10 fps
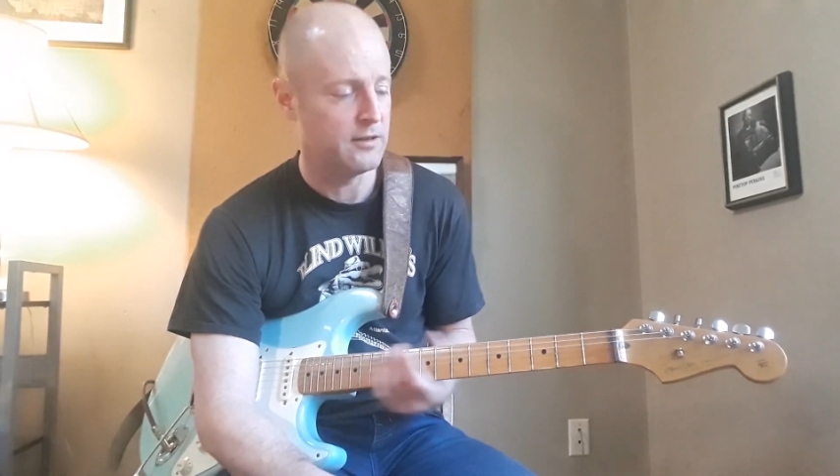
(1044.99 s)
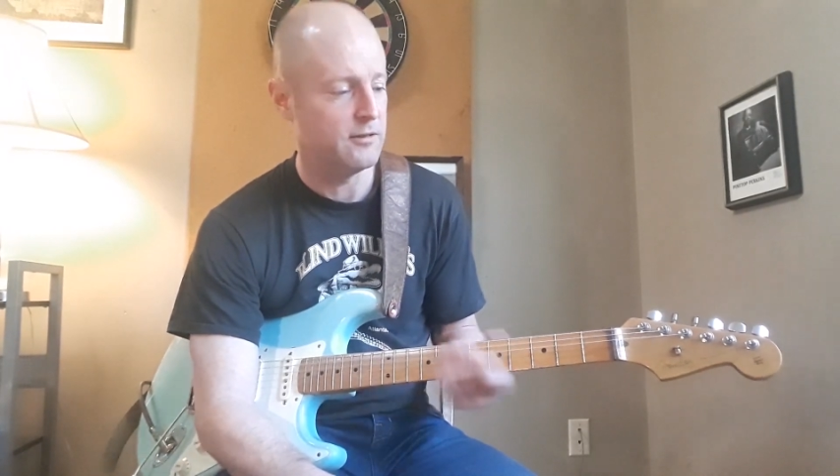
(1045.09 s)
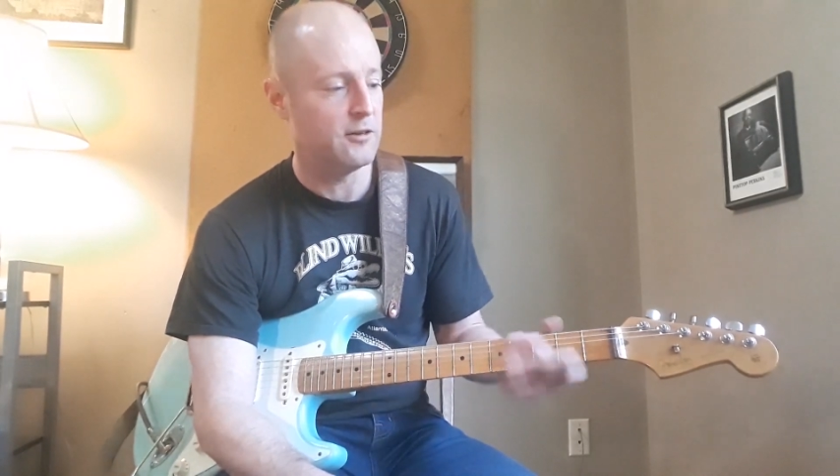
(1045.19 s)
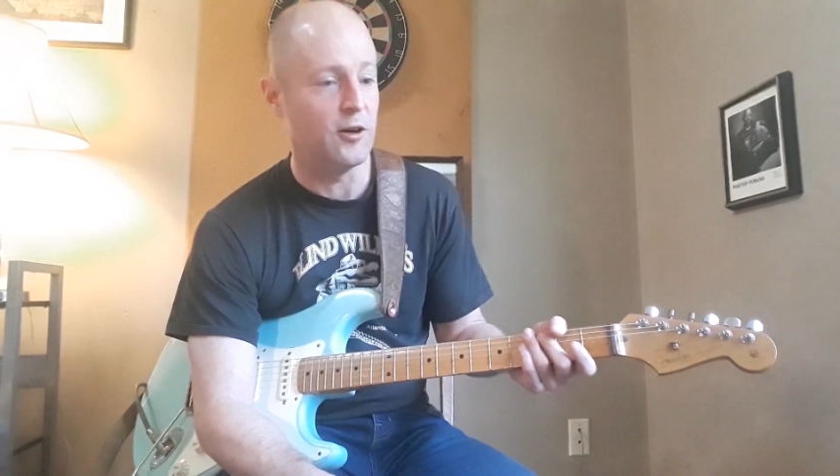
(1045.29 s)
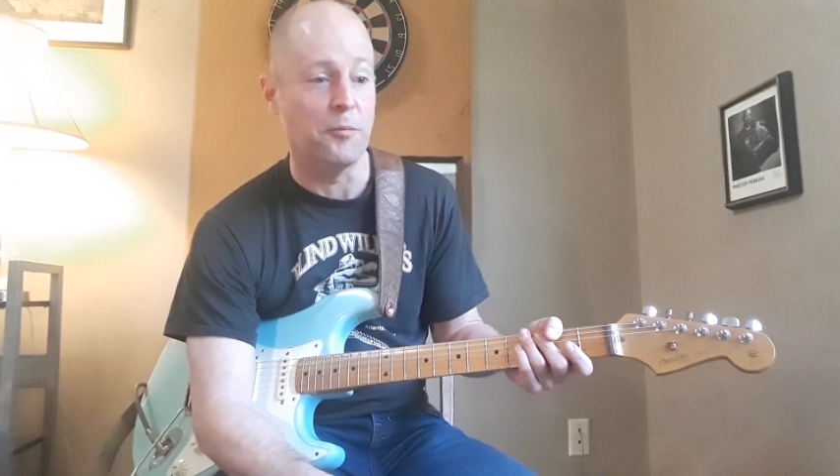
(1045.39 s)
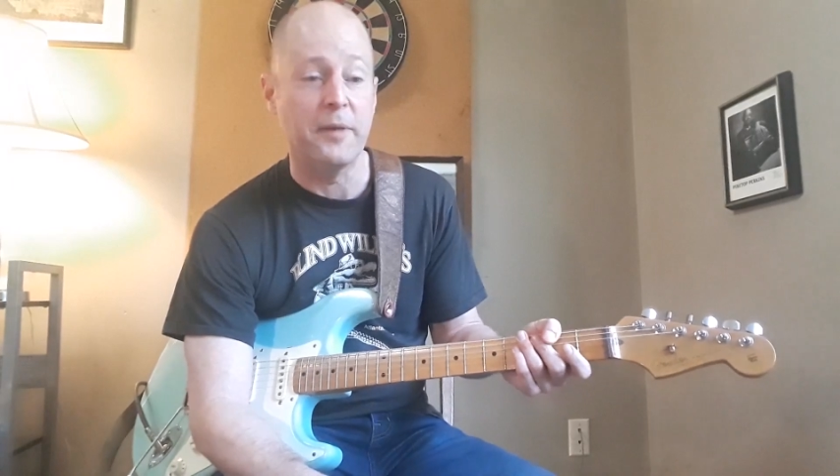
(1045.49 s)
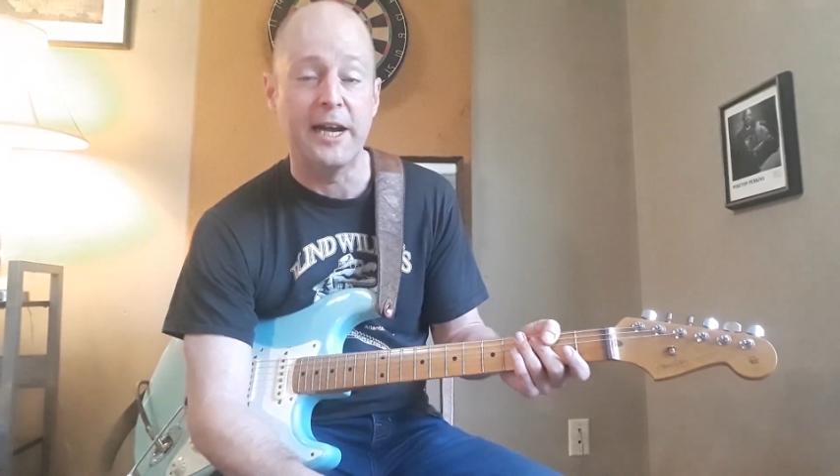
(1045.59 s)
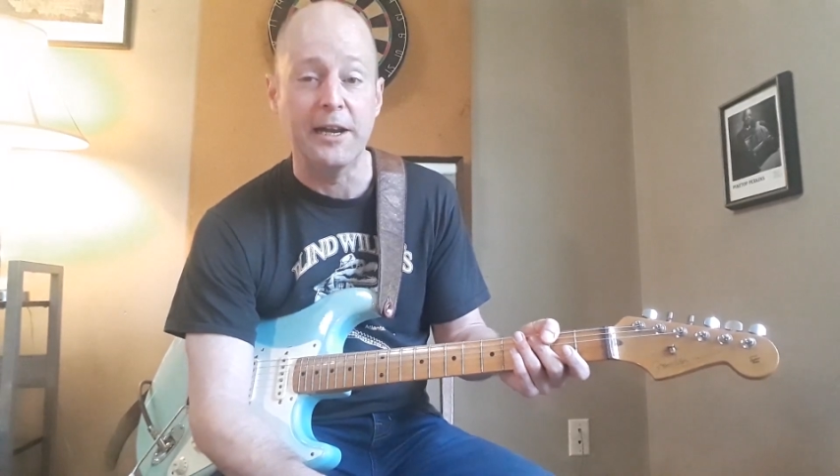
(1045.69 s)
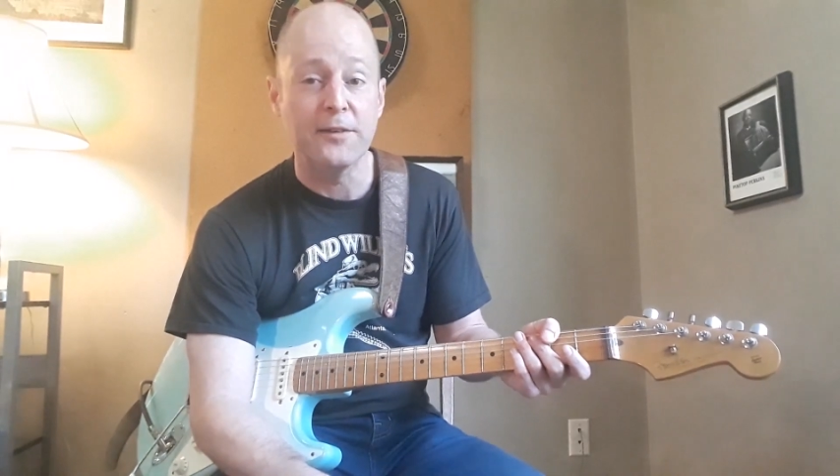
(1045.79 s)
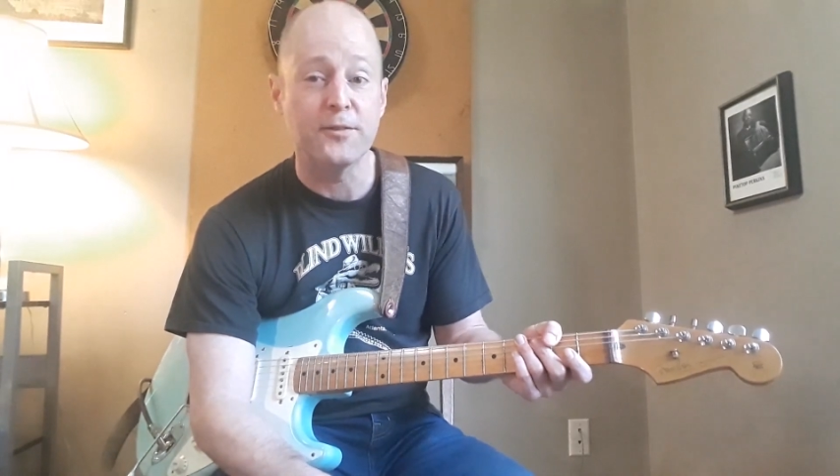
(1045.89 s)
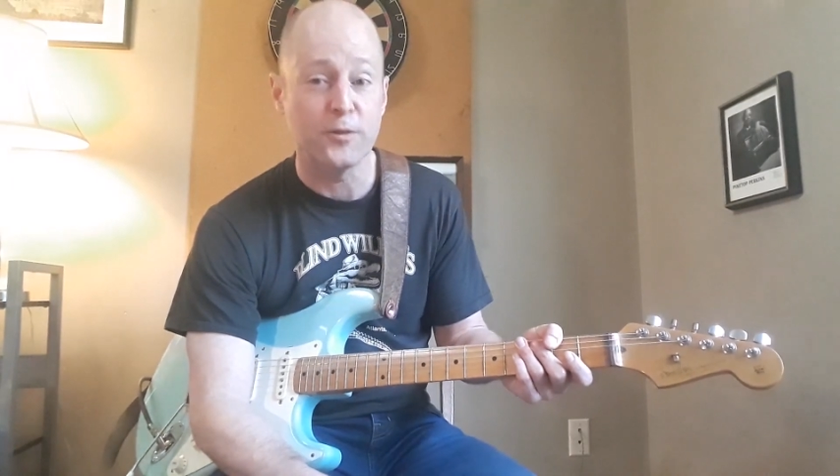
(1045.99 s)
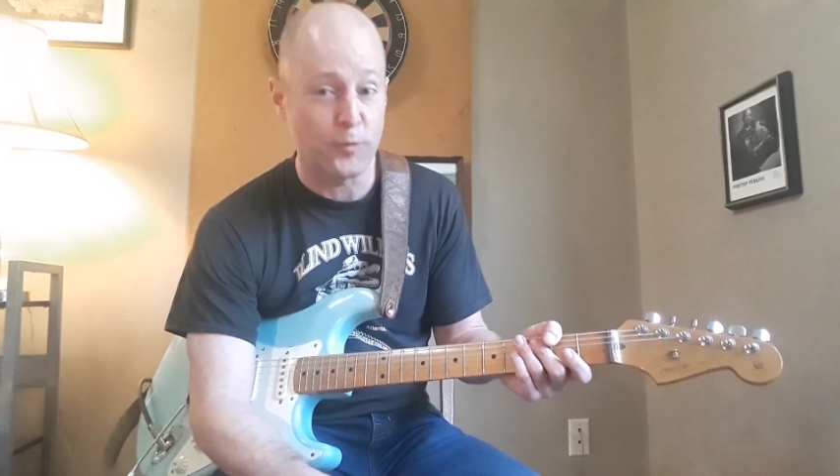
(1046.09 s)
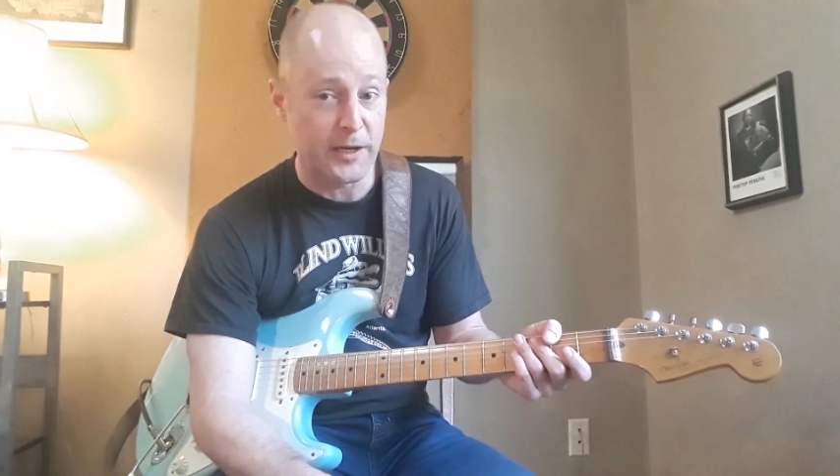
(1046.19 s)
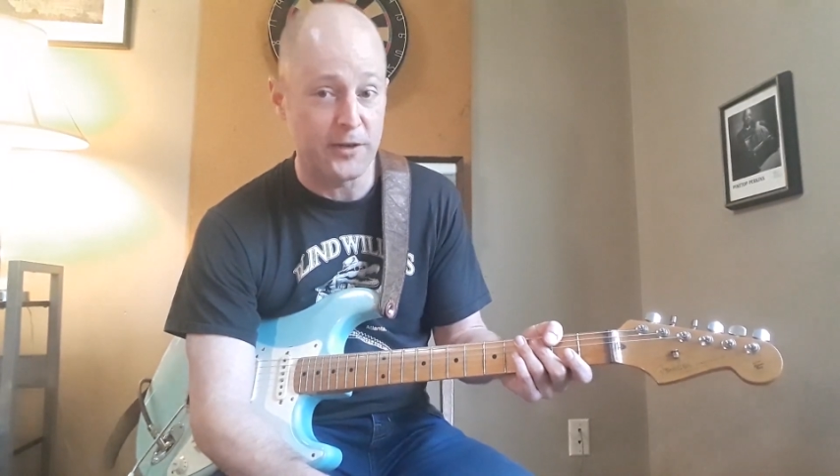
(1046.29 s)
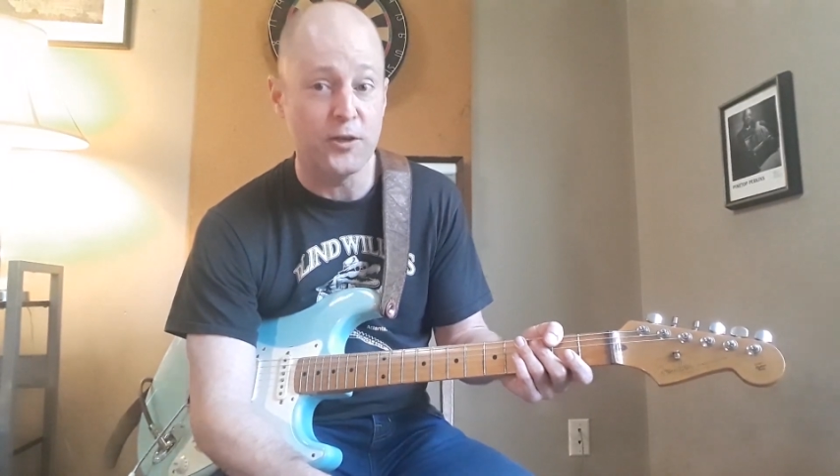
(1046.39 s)
Oh man, this is the
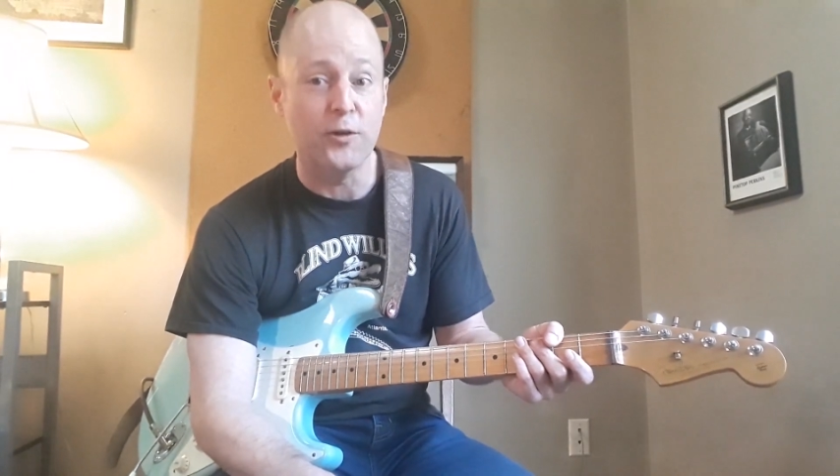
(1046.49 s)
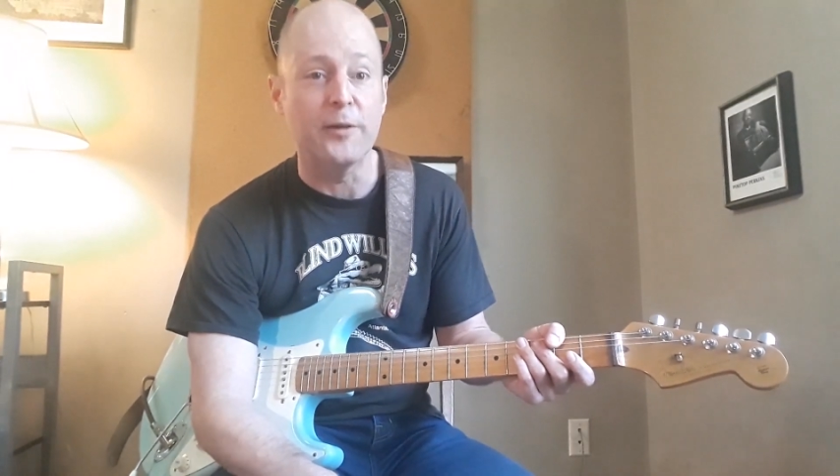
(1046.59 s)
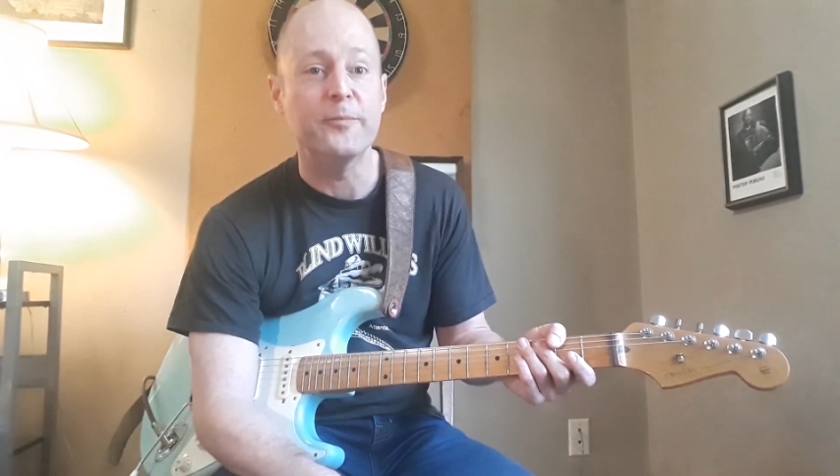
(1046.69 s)
way to do it.